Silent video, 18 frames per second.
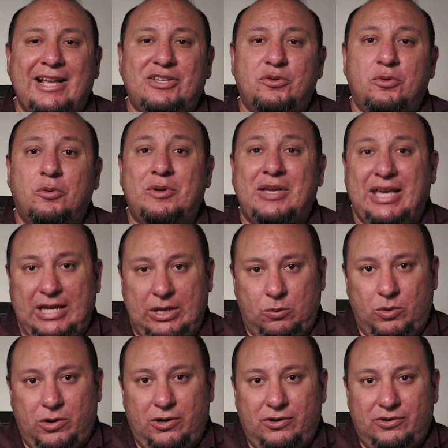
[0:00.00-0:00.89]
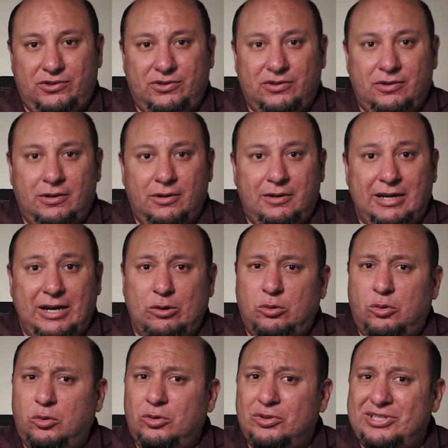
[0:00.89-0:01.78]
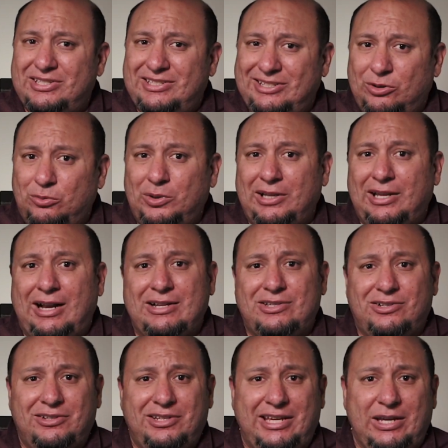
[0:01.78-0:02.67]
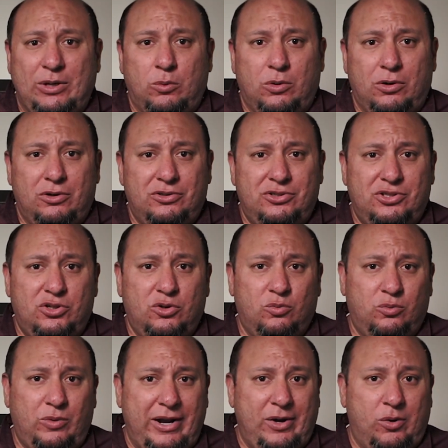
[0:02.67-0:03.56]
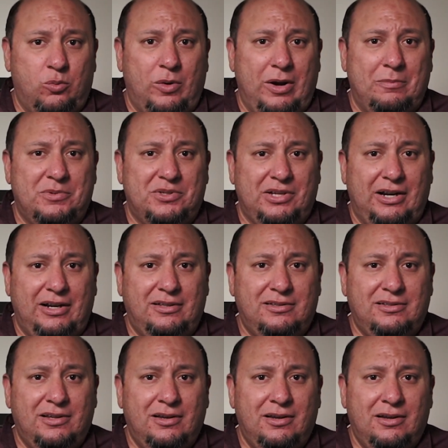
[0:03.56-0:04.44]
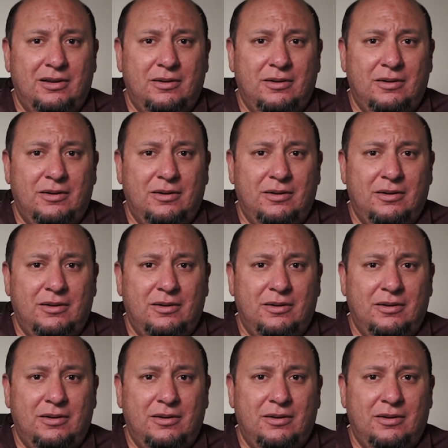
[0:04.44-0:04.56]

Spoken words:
is through keywords. Now, Google still relies on keywords to rank websites,